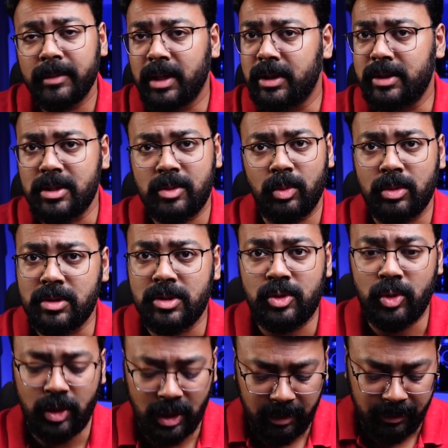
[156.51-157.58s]
It just wasn't
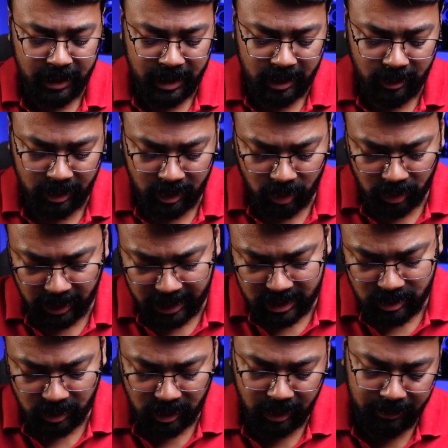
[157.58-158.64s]
showing up anyway. No
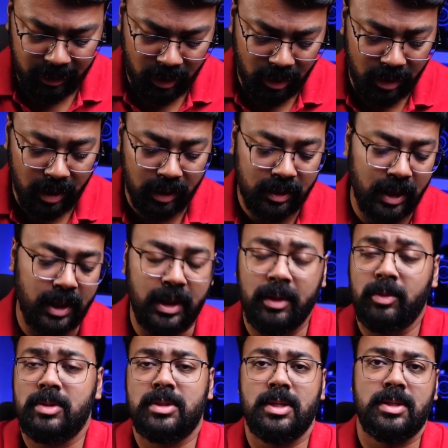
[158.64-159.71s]
lights were coming on, nothing. It
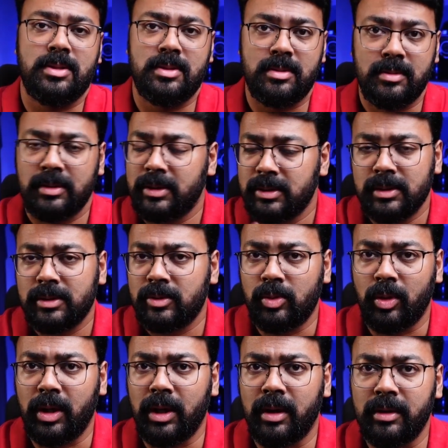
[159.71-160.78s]
was just
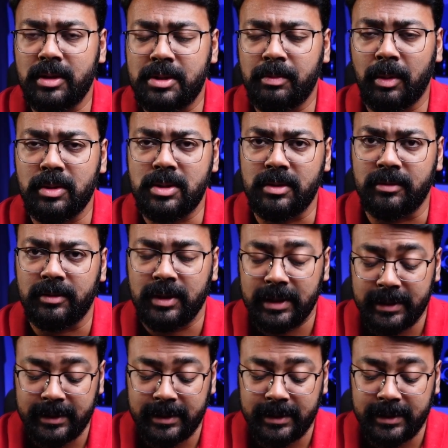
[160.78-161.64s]
totally unresponsive.